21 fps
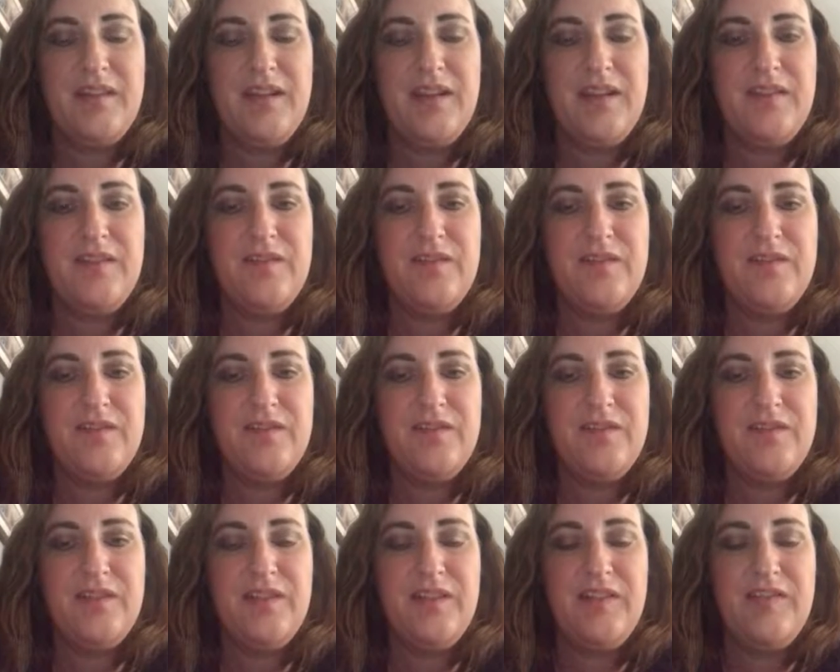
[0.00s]
If
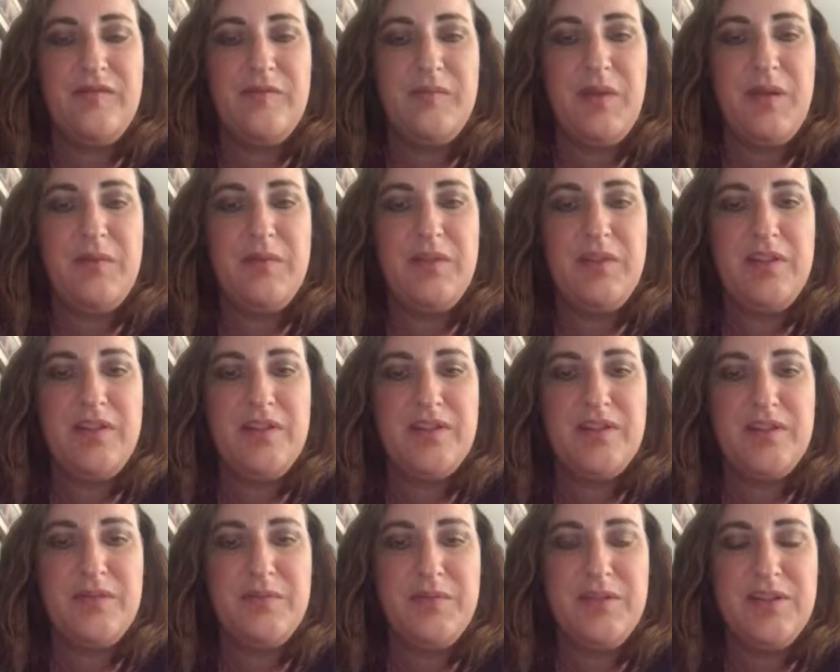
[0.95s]
maybe there
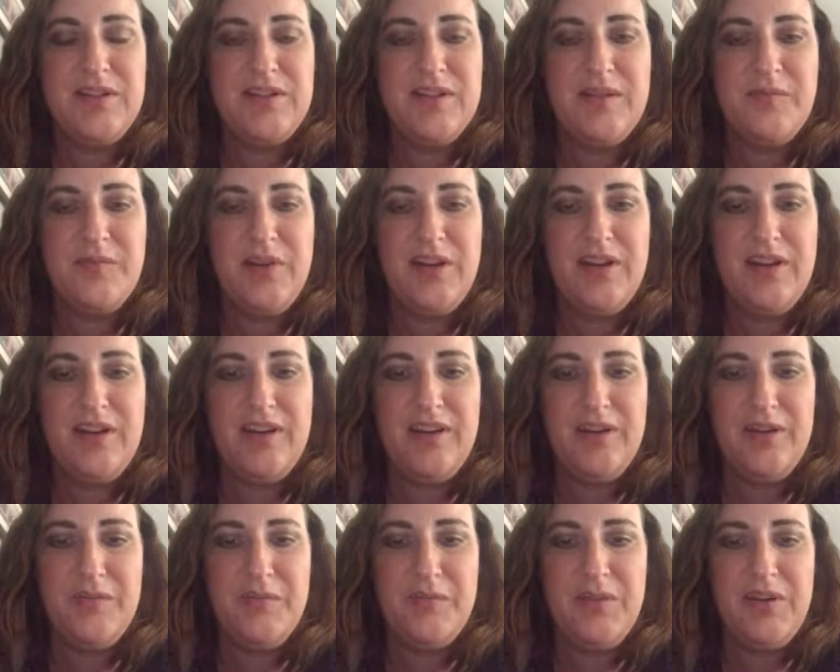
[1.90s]
could be some way to
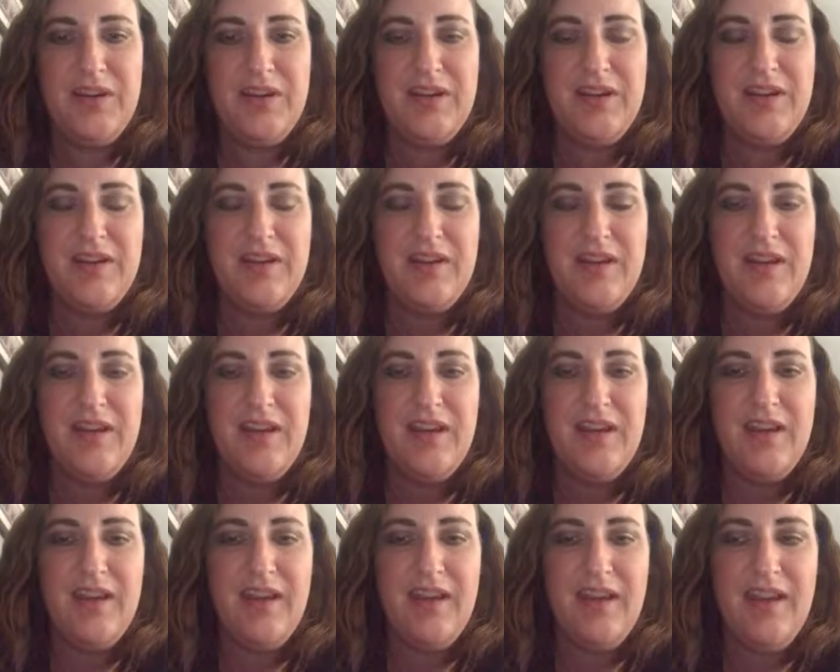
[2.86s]
help me.
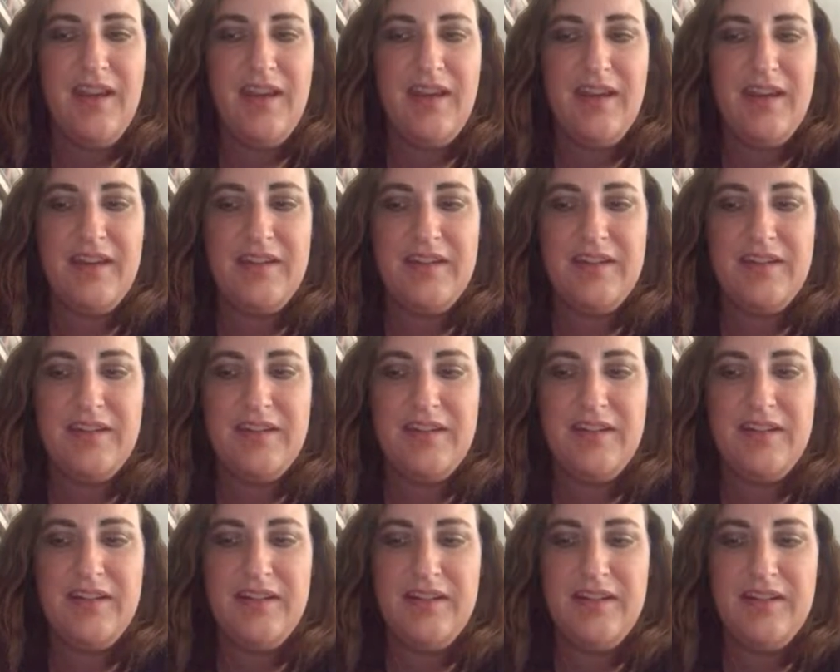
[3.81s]
And
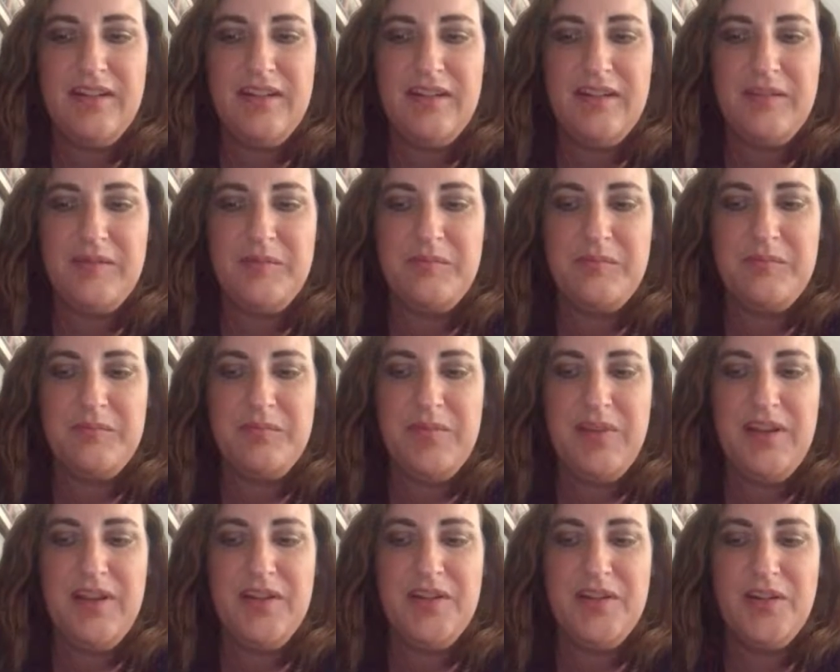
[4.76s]

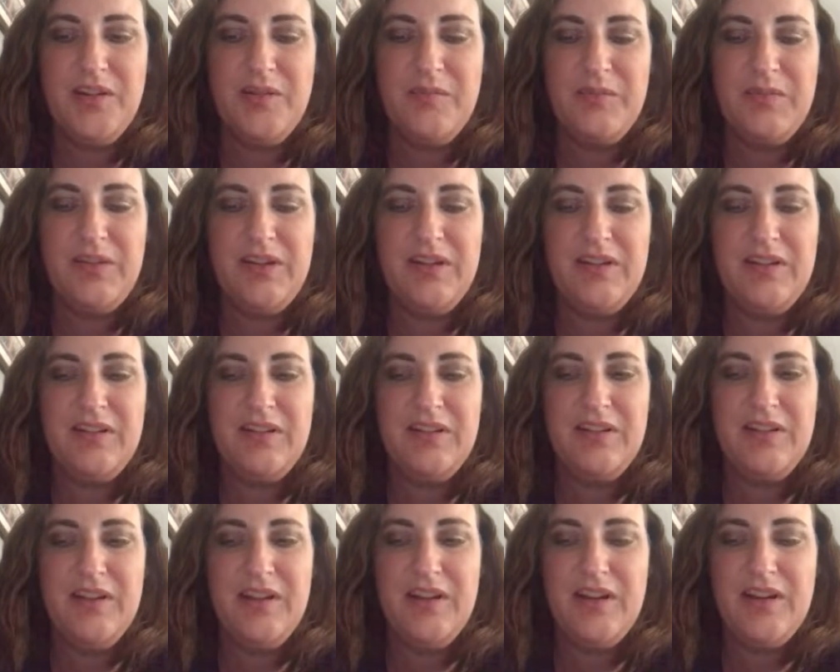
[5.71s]
he told me,
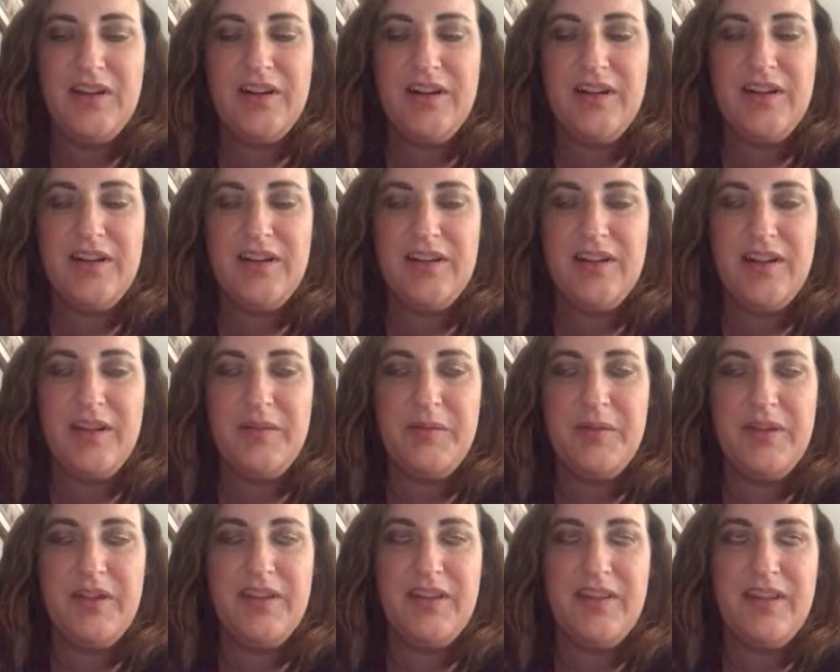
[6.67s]
or he didn't tell
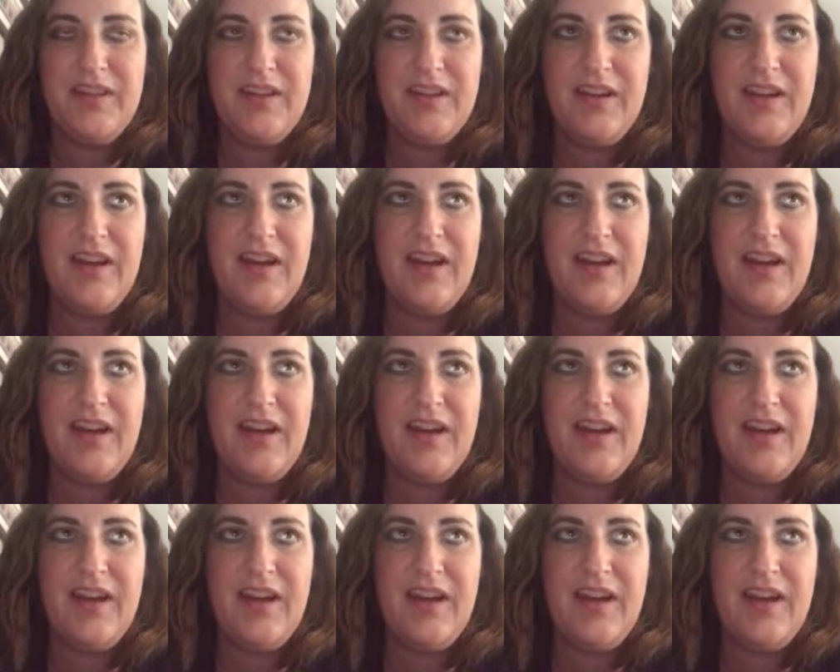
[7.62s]
me anything.